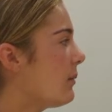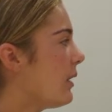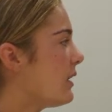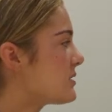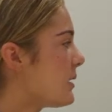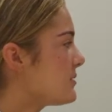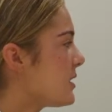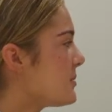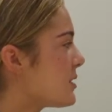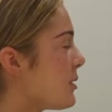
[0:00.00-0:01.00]

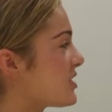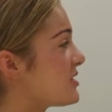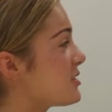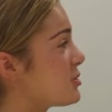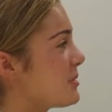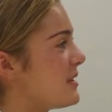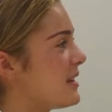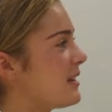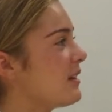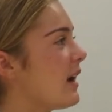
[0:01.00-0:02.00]
Sometimes I watch the
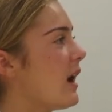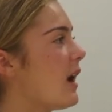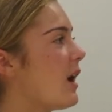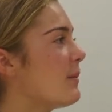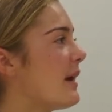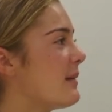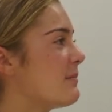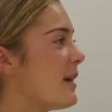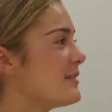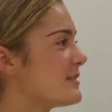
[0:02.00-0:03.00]
swimming,
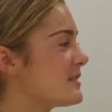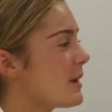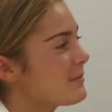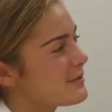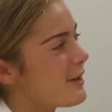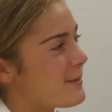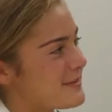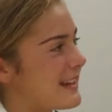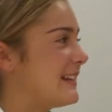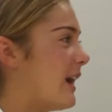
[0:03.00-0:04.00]
and sometimes
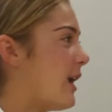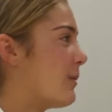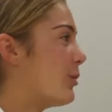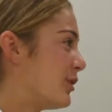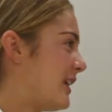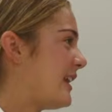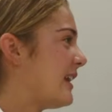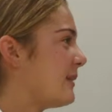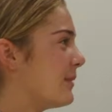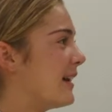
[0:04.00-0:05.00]
at
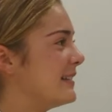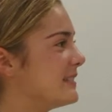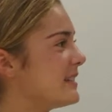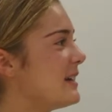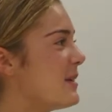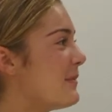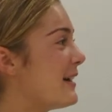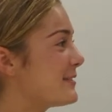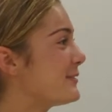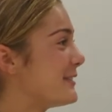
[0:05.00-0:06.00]
hockey, but
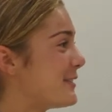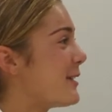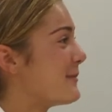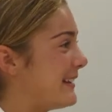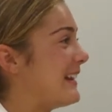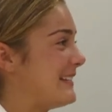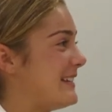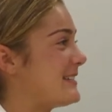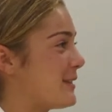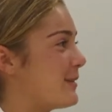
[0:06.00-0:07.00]
most of the time
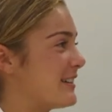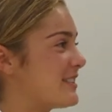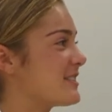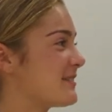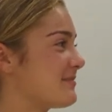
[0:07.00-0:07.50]
athletics I watch.